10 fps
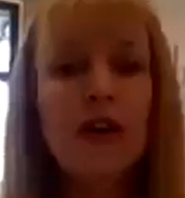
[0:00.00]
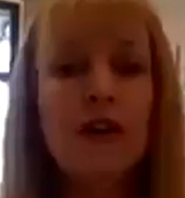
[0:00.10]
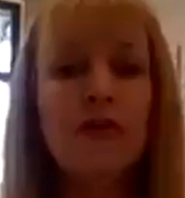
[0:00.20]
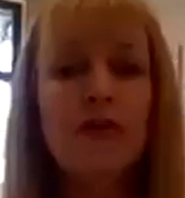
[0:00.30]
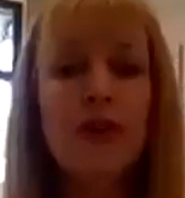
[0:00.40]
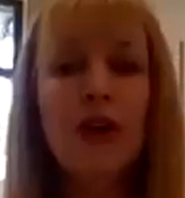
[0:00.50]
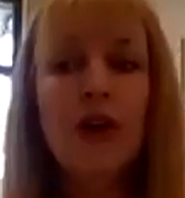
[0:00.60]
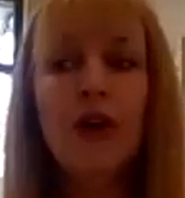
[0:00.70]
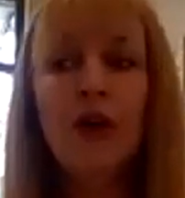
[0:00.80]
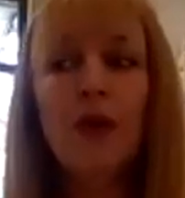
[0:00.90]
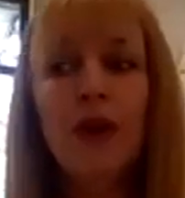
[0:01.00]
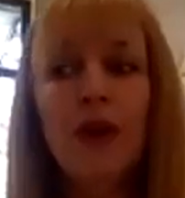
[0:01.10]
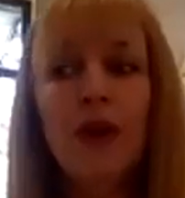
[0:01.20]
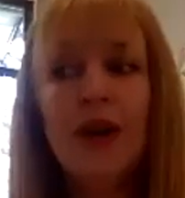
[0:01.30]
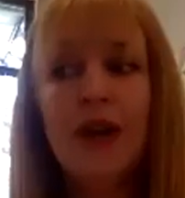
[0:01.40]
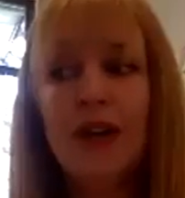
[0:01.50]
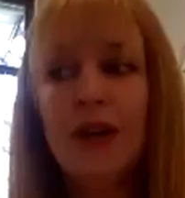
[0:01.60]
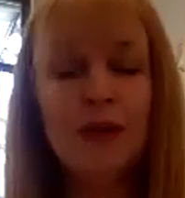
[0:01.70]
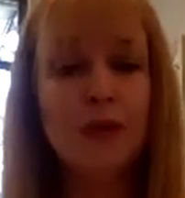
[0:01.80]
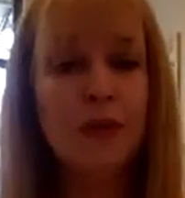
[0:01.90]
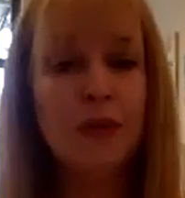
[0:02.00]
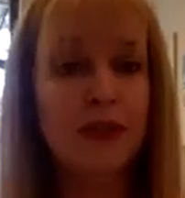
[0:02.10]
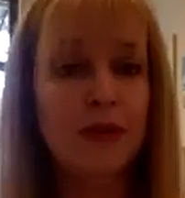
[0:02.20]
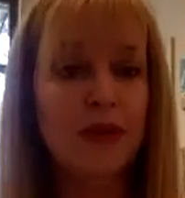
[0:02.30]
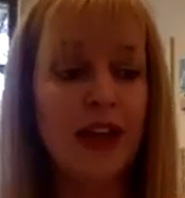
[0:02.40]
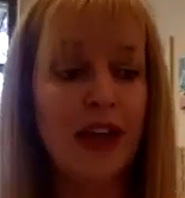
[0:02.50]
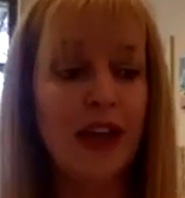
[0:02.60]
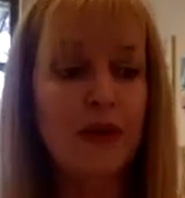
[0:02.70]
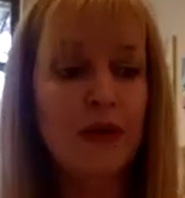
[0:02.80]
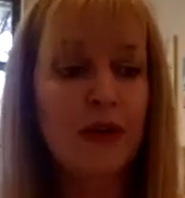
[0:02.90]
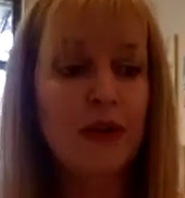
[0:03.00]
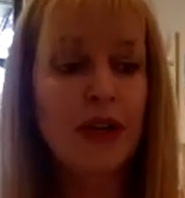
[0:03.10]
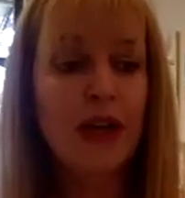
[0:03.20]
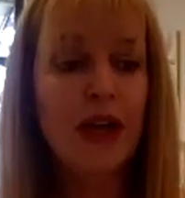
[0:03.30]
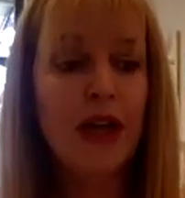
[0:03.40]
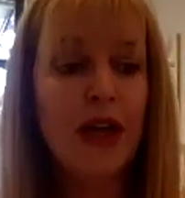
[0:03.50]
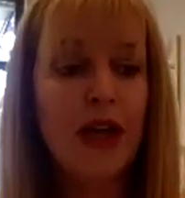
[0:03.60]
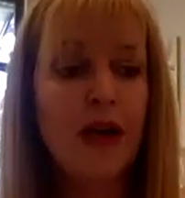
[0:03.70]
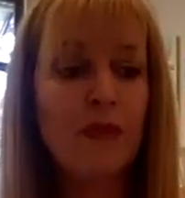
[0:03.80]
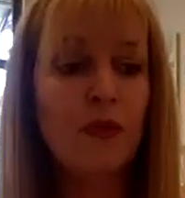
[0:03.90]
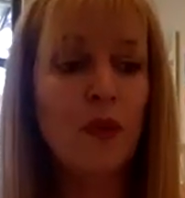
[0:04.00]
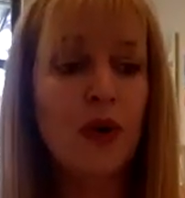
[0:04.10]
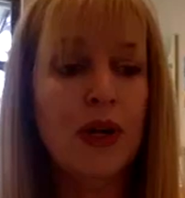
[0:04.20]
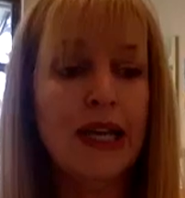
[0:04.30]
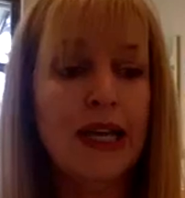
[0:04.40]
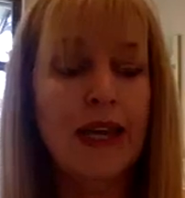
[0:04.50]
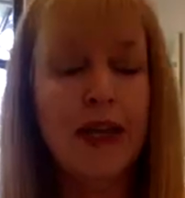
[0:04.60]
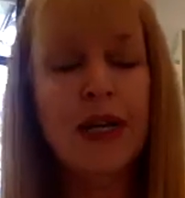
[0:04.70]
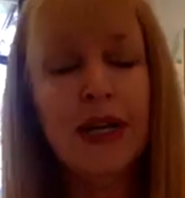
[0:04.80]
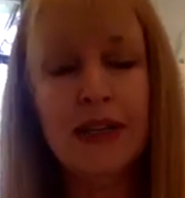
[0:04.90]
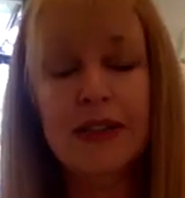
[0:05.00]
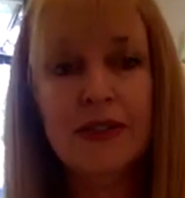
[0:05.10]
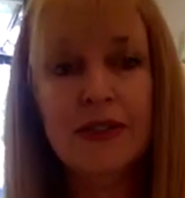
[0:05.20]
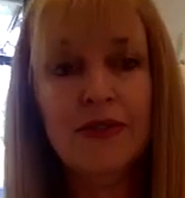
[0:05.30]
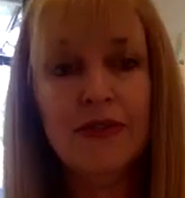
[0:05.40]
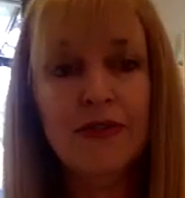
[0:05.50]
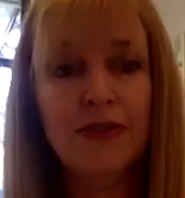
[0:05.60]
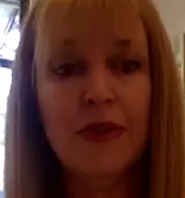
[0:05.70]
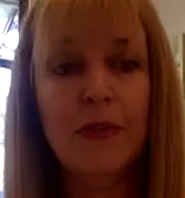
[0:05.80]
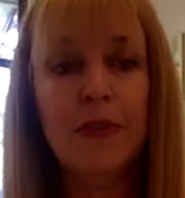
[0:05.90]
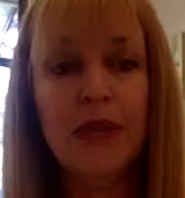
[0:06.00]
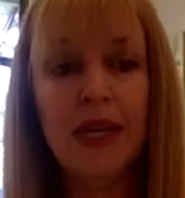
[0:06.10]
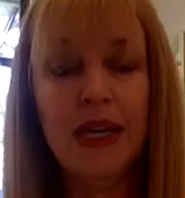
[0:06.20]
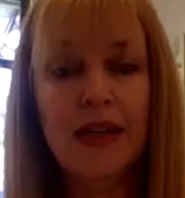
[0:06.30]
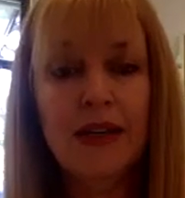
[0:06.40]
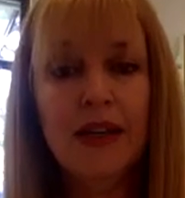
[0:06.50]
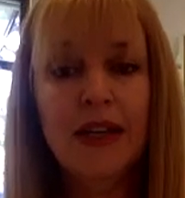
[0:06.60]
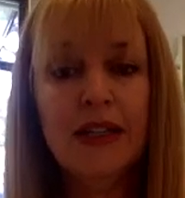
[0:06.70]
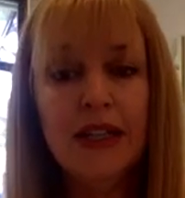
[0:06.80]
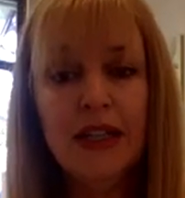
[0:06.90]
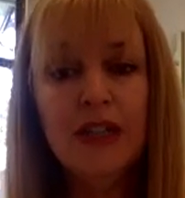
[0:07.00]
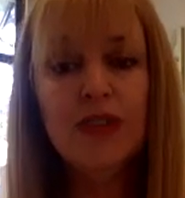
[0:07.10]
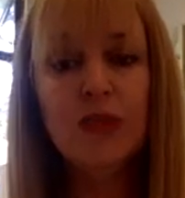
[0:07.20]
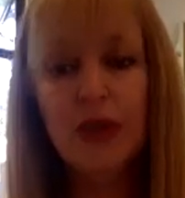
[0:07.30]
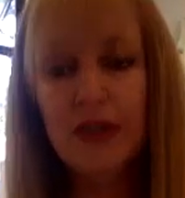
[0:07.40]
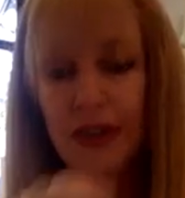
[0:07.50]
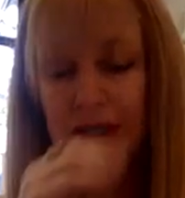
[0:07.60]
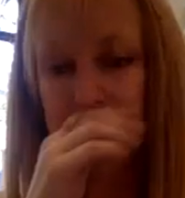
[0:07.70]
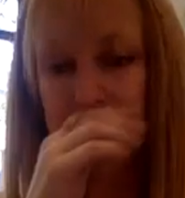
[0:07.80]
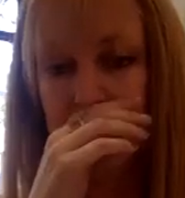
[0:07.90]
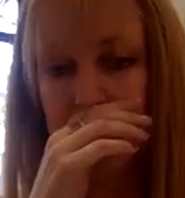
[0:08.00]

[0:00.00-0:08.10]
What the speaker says: of what I know is possible now and what like emanates from me. And each one of us, as